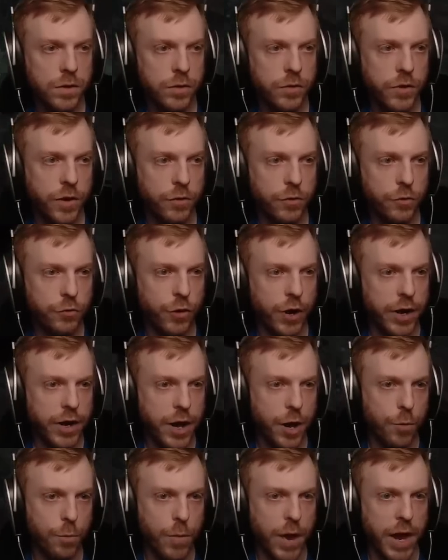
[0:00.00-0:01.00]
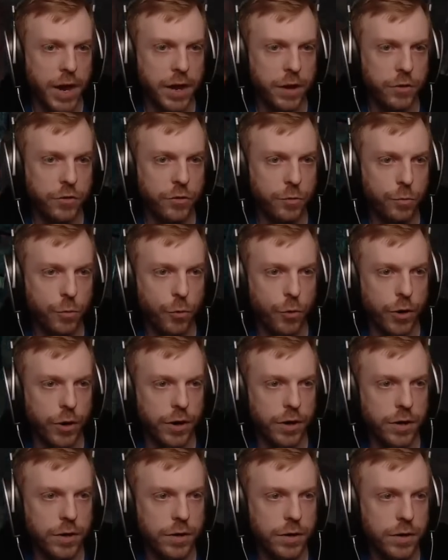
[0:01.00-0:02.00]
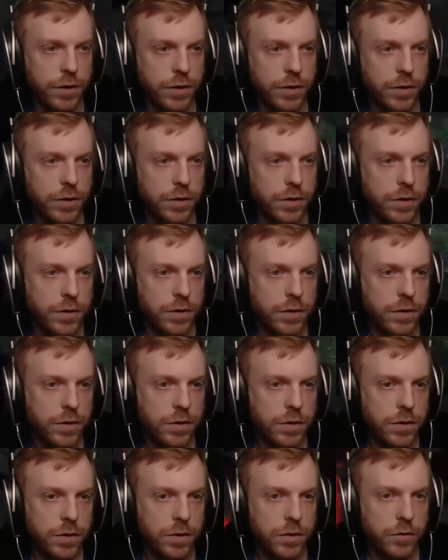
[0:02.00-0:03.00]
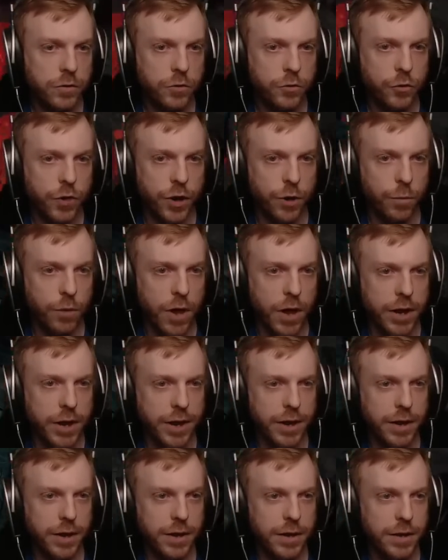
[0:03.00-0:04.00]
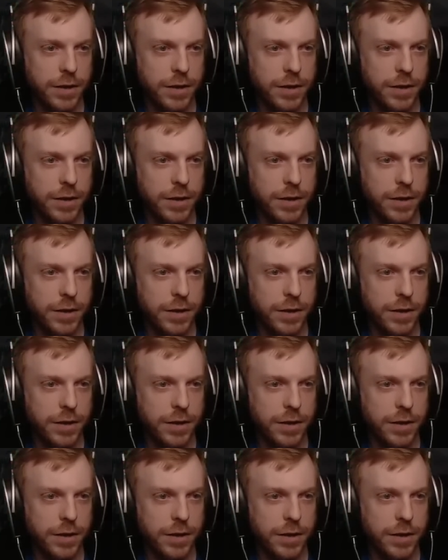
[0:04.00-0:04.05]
you have to try to cut back at some point. Is he trying to block it?